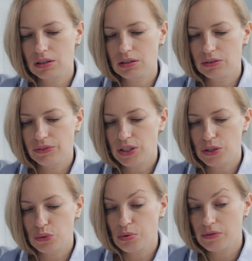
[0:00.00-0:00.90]
mistake
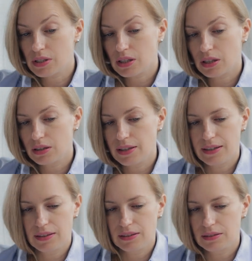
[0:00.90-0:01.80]
reflects that you are
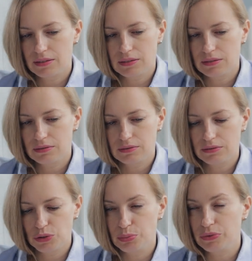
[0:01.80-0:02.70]
not a good
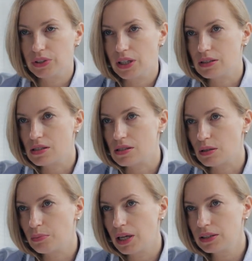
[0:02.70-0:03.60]
finisher. You are
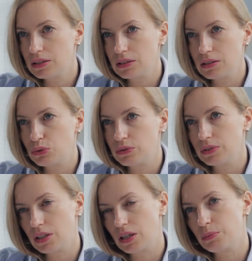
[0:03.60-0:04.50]
not someone
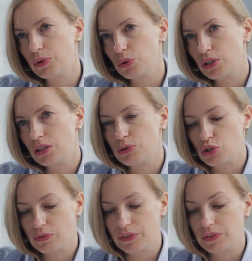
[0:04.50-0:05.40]
who is
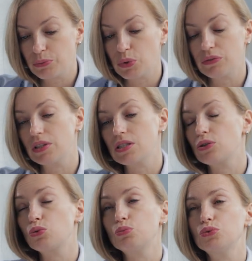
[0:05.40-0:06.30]
organized. So make
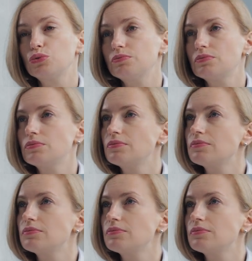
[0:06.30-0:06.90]
sure that there is no